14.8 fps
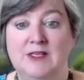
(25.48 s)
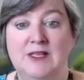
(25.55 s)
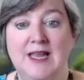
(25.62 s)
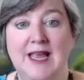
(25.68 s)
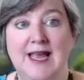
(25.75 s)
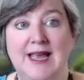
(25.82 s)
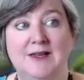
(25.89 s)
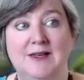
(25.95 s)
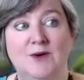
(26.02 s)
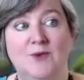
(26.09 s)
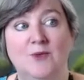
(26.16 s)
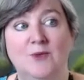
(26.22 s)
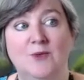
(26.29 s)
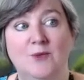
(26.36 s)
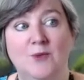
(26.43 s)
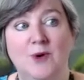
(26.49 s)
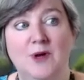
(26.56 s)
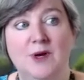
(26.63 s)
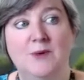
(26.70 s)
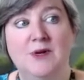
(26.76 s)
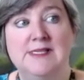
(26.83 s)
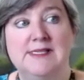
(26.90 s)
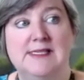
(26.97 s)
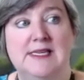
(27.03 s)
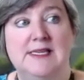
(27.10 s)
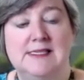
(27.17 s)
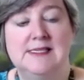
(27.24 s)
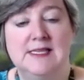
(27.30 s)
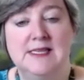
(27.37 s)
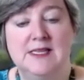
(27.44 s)
And what I want to say
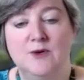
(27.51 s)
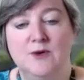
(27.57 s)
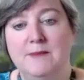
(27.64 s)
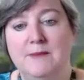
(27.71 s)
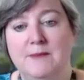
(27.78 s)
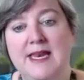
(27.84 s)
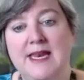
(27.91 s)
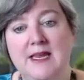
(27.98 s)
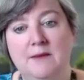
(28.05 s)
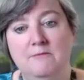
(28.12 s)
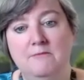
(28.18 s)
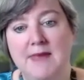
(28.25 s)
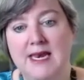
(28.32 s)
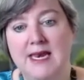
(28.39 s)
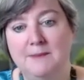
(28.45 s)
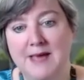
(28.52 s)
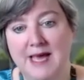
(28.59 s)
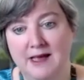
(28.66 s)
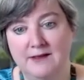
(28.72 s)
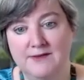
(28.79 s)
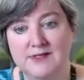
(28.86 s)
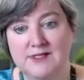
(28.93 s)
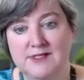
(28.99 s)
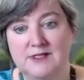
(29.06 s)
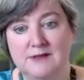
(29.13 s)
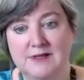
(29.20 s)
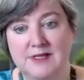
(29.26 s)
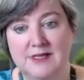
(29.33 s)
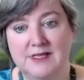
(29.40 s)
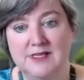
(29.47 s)
is that there are many, many paths to
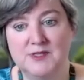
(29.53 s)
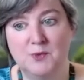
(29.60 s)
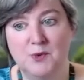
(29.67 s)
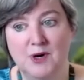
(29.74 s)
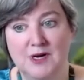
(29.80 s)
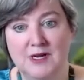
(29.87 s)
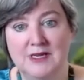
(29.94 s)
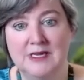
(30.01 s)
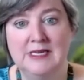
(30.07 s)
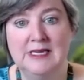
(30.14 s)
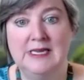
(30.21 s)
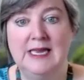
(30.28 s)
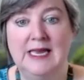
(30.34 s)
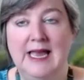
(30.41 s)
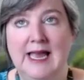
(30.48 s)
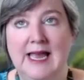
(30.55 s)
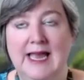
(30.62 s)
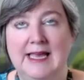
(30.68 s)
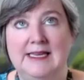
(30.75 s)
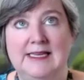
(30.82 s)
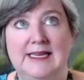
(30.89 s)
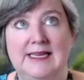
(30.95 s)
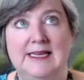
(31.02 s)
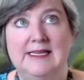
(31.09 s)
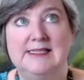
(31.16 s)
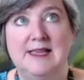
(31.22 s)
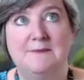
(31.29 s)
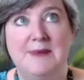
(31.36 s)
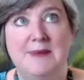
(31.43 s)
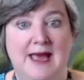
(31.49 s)
doing this work. And it is
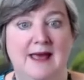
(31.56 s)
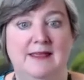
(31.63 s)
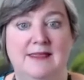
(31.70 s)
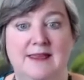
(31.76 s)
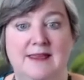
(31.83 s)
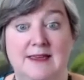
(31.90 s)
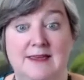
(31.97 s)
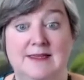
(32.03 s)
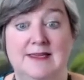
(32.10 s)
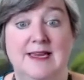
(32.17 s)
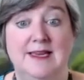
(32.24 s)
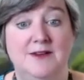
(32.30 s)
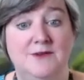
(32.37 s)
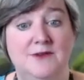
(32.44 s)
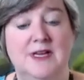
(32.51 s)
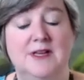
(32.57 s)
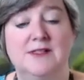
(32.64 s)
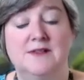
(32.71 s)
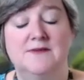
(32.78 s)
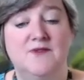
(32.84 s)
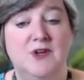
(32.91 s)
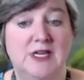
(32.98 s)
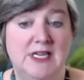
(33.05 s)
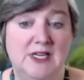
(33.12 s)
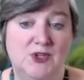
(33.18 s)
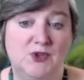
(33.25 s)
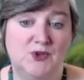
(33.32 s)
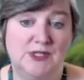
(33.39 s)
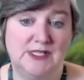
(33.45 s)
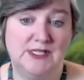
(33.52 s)
a path that can take you down some very
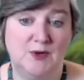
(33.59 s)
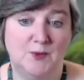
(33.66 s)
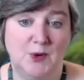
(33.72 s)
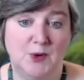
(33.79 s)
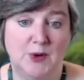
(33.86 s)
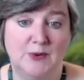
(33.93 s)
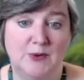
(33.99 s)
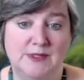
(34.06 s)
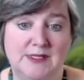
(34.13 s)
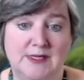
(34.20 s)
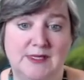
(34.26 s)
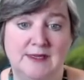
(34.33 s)
interesting roads.